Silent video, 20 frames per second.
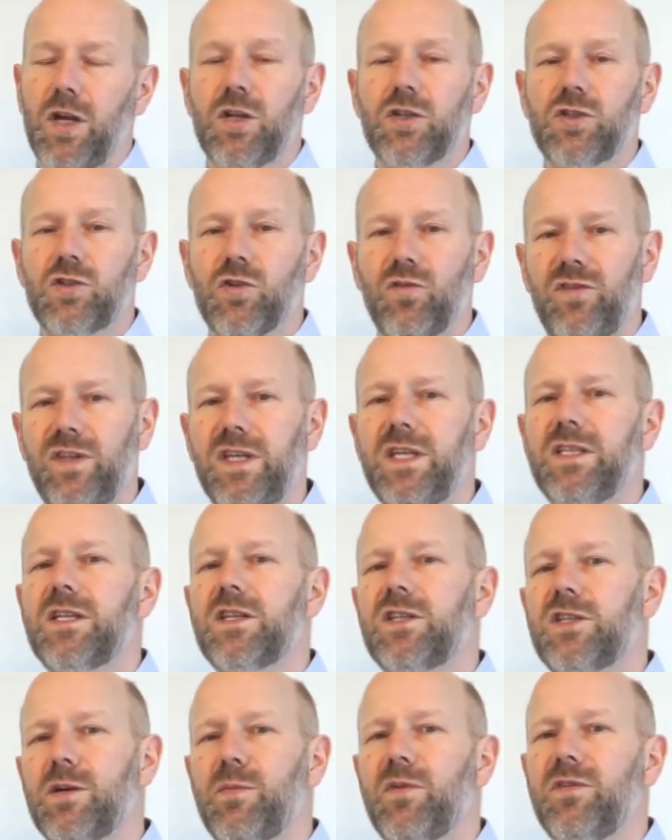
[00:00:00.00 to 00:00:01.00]
So these are
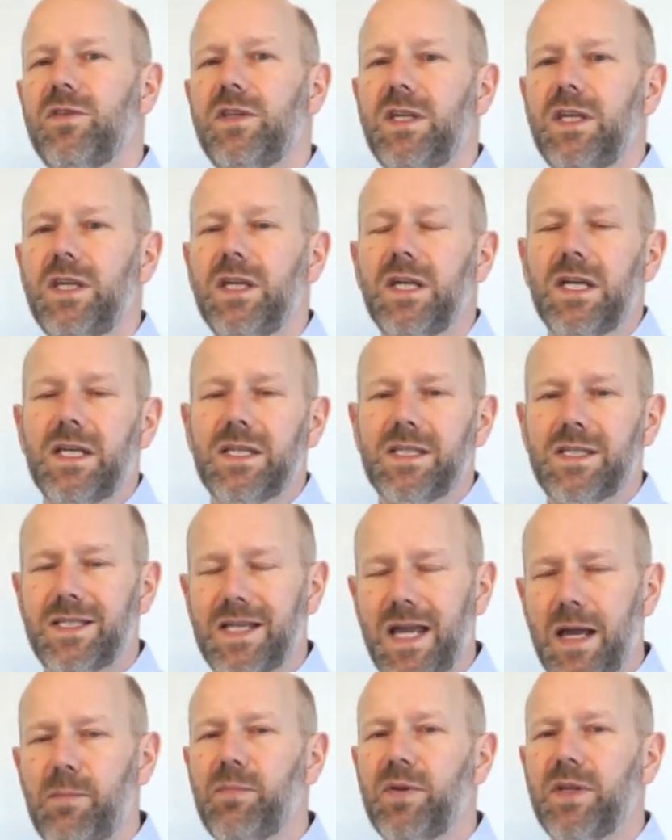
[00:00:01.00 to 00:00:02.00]
some of the
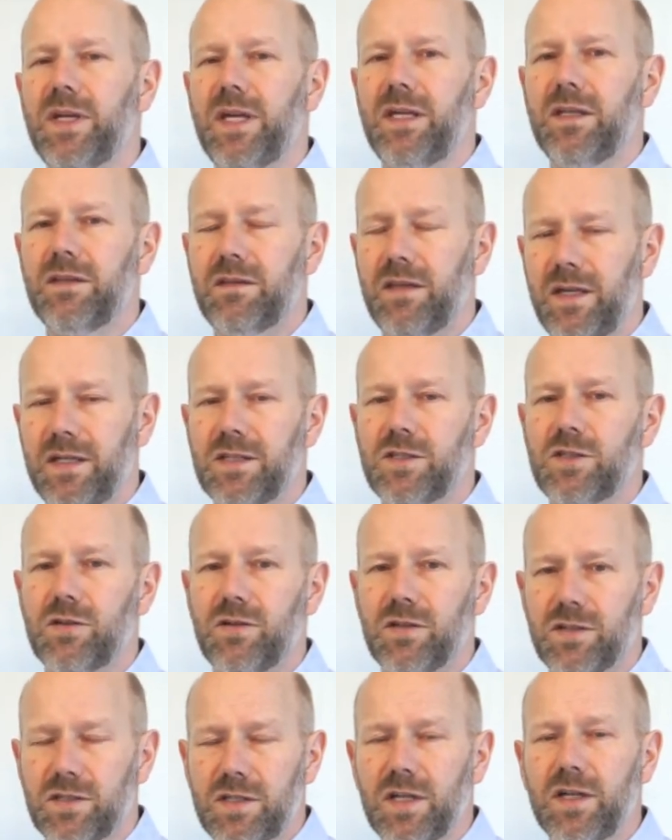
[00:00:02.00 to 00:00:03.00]
sampling things to
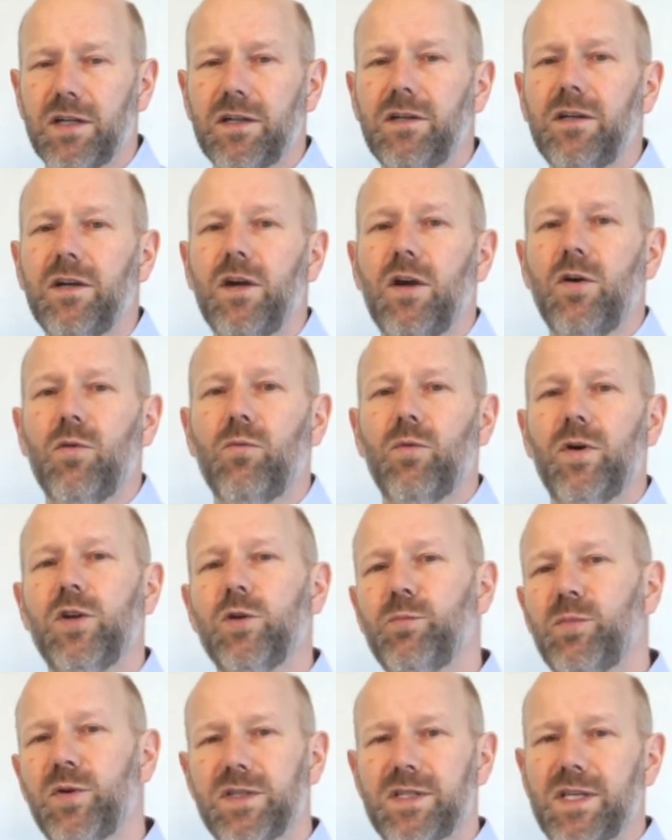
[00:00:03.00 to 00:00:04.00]
consider when
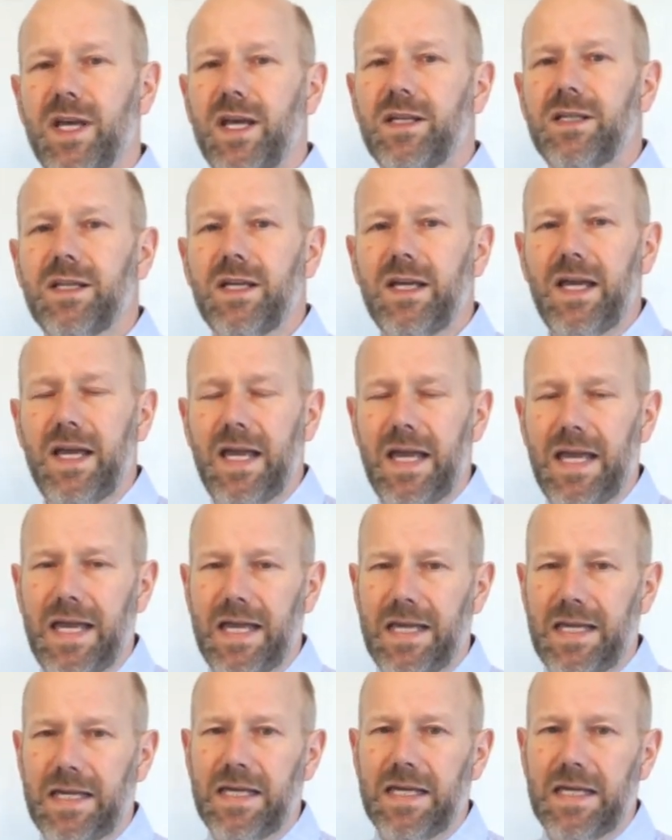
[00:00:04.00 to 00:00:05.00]
you present
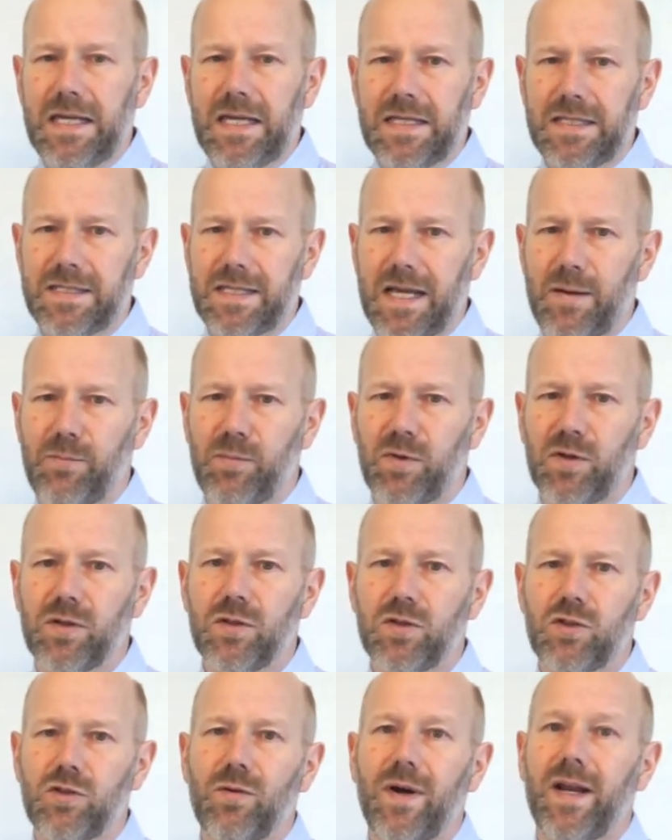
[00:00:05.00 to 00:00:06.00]
a
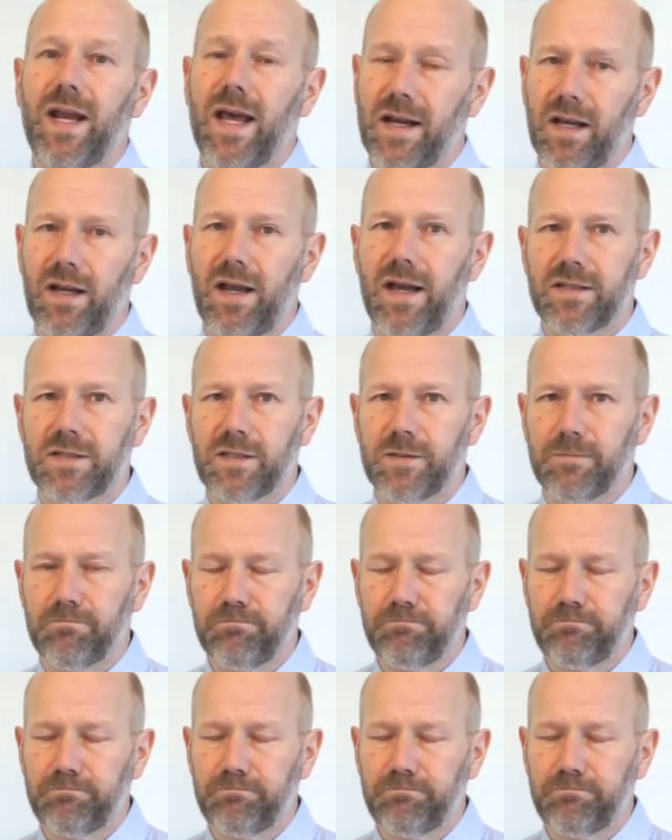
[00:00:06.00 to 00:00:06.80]
sample to an analyzer.